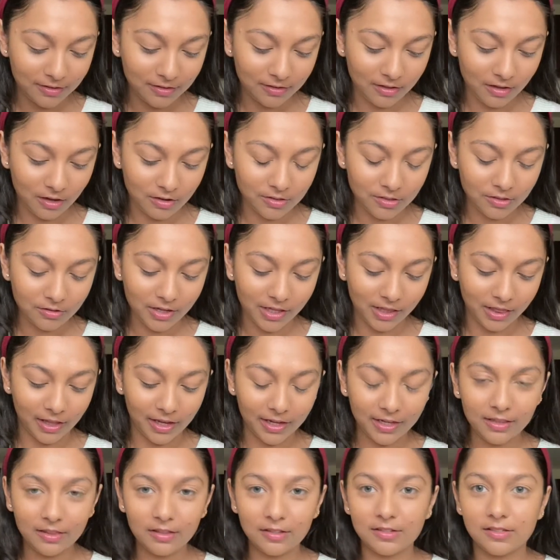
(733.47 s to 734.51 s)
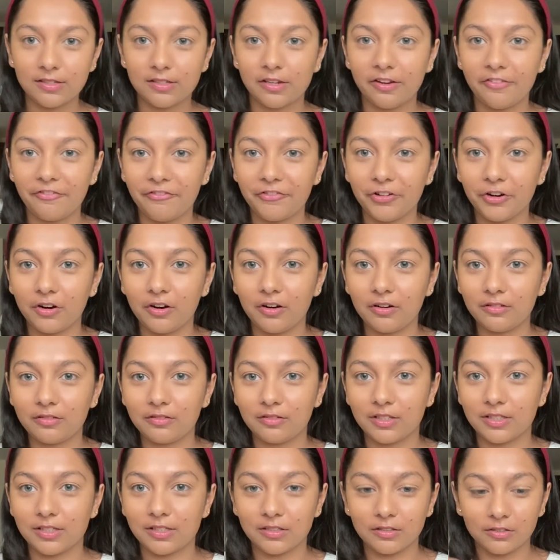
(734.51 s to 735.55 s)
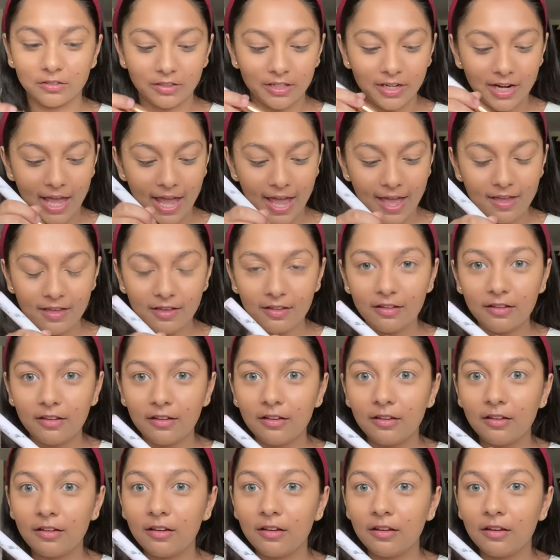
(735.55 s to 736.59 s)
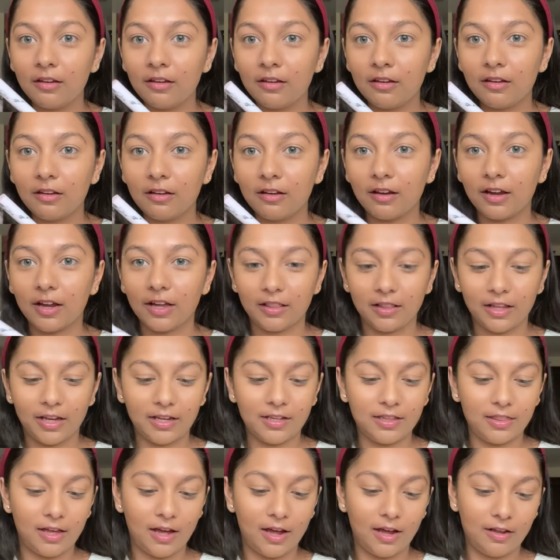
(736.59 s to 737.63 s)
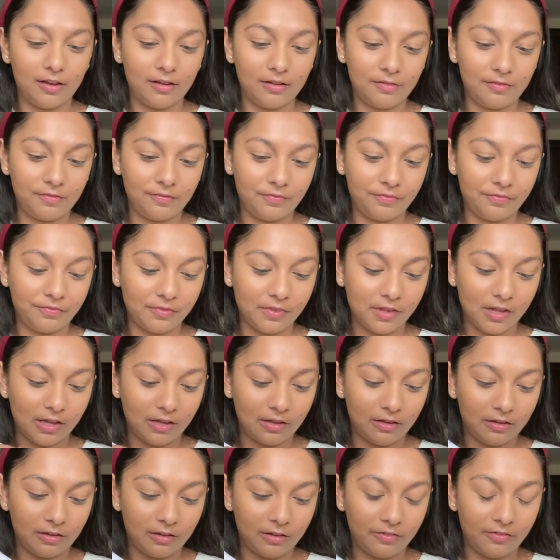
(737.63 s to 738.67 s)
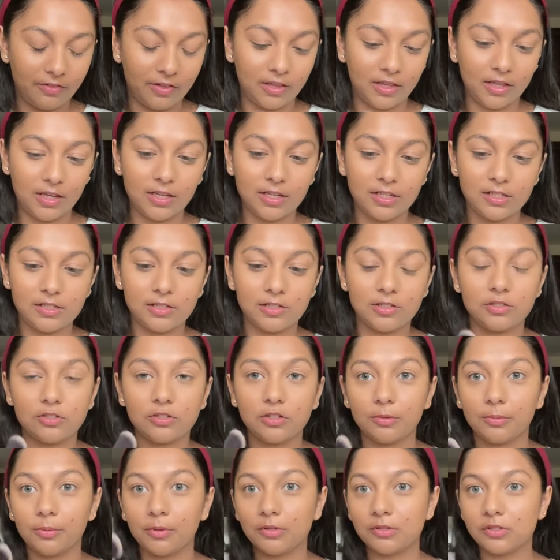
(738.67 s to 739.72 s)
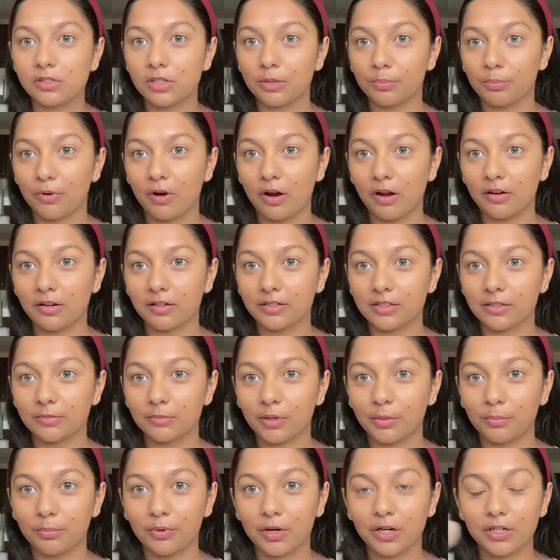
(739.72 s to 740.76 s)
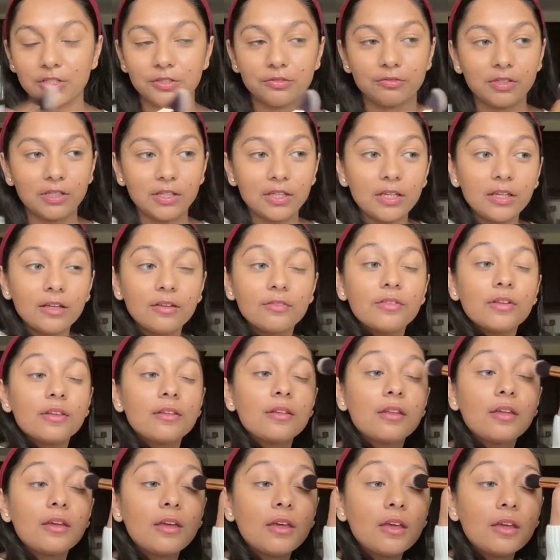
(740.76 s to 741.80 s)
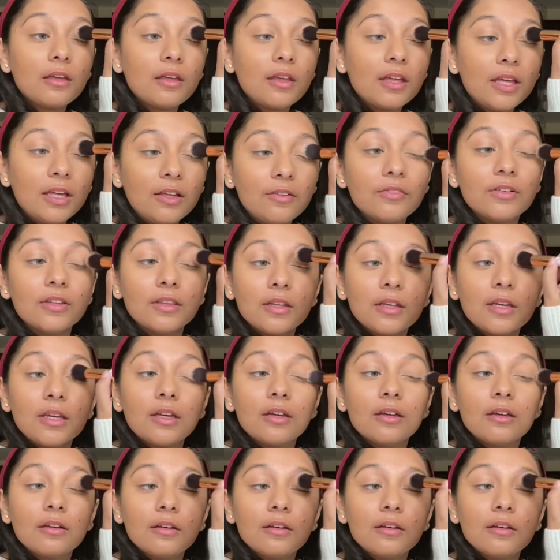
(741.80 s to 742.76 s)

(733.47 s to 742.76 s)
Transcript: Also, I like this sifter, this little net. I like that. I feel like it distributes the product on my brush really evenly.